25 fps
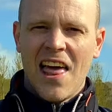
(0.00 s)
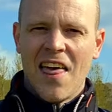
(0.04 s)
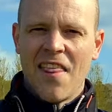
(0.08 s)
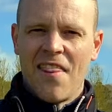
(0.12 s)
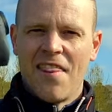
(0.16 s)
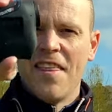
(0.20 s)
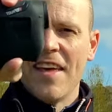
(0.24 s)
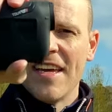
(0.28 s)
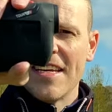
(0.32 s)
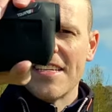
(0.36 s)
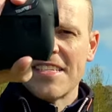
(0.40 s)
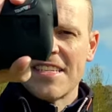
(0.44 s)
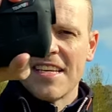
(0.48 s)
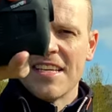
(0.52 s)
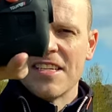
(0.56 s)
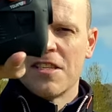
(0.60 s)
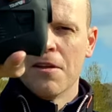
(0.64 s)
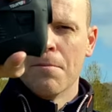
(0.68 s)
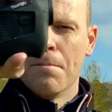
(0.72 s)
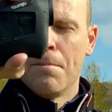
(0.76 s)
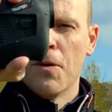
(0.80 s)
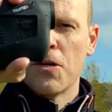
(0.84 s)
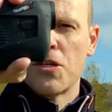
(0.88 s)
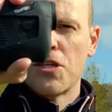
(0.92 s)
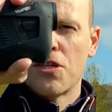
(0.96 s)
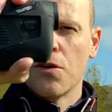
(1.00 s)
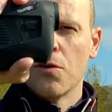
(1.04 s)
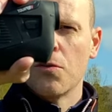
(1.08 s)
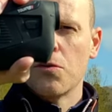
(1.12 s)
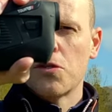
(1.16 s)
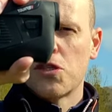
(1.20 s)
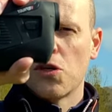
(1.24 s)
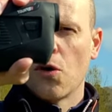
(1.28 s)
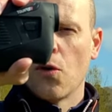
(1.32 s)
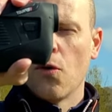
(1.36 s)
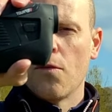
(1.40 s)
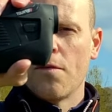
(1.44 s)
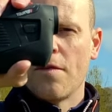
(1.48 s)
This is the Bushnell
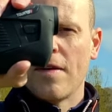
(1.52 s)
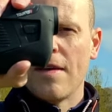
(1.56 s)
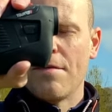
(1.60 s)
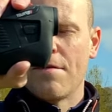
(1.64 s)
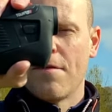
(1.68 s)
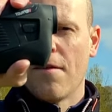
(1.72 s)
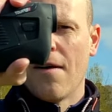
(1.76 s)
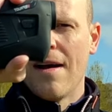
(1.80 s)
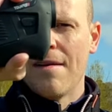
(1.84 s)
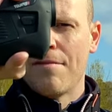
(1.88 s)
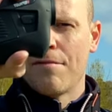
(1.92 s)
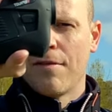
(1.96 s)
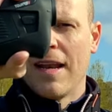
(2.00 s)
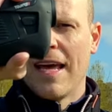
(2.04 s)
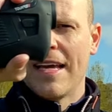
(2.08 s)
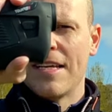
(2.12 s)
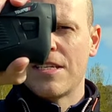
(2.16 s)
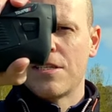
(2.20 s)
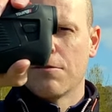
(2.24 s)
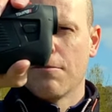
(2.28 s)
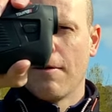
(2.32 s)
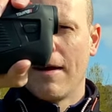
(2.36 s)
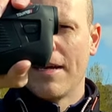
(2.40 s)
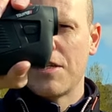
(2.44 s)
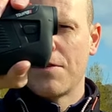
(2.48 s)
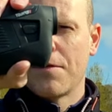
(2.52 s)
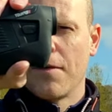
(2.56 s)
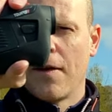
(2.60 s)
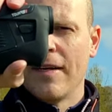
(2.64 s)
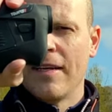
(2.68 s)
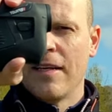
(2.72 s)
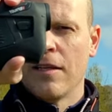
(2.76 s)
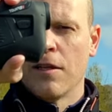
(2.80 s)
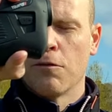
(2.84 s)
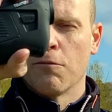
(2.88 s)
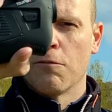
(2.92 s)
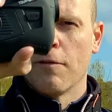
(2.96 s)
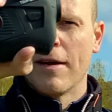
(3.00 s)
Tor V5 laser
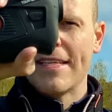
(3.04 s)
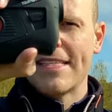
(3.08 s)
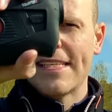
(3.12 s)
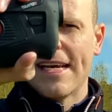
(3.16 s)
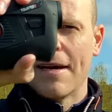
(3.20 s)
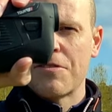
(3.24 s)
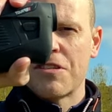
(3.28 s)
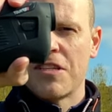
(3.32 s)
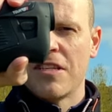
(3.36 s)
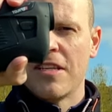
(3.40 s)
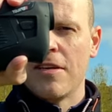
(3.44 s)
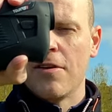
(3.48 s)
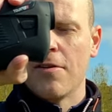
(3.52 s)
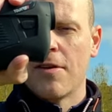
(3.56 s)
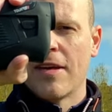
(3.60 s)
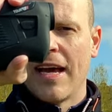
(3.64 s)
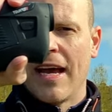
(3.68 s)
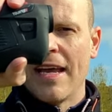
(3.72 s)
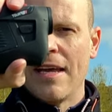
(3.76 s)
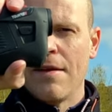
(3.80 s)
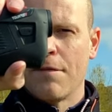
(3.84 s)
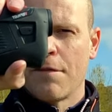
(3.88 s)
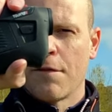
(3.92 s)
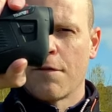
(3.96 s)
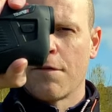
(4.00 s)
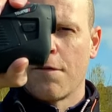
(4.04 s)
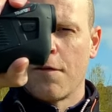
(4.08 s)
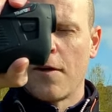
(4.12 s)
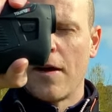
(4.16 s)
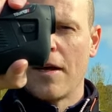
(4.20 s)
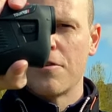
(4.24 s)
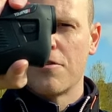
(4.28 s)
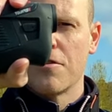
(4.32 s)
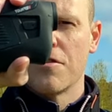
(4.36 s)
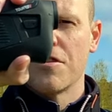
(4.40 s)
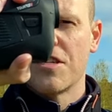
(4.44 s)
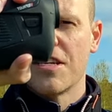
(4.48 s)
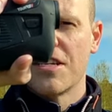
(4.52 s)
rangefinder that retails in the UK for
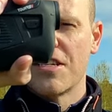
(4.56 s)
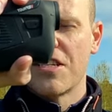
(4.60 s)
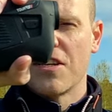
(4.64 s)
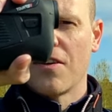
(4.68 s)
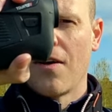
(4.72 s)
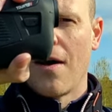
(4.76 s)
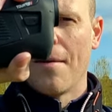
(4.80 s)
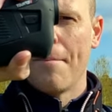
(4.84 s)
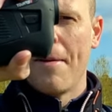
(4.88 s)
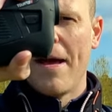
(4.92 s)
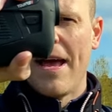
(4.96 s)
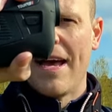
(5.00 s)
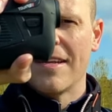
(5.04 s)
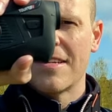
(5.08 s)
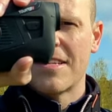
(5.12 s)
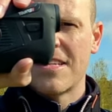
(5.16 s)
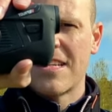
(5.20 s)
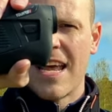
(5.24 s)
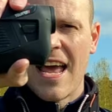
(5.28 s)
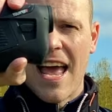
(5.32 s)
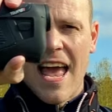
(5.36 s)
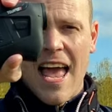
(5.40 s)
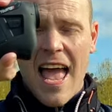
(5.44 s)
£369.